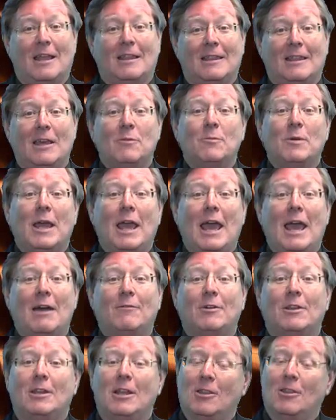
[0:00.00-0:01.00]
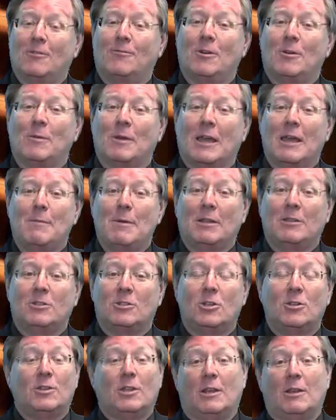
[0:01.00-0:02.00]
Then we have another film that came out this
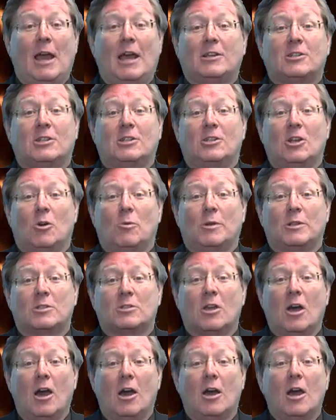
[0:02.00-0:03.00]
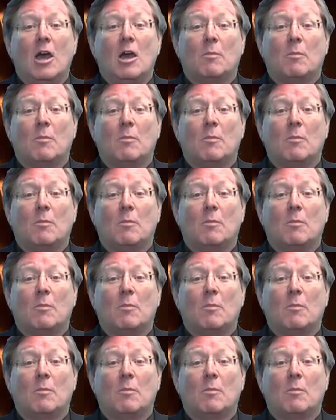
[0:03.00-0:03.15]
year that actually no one saw.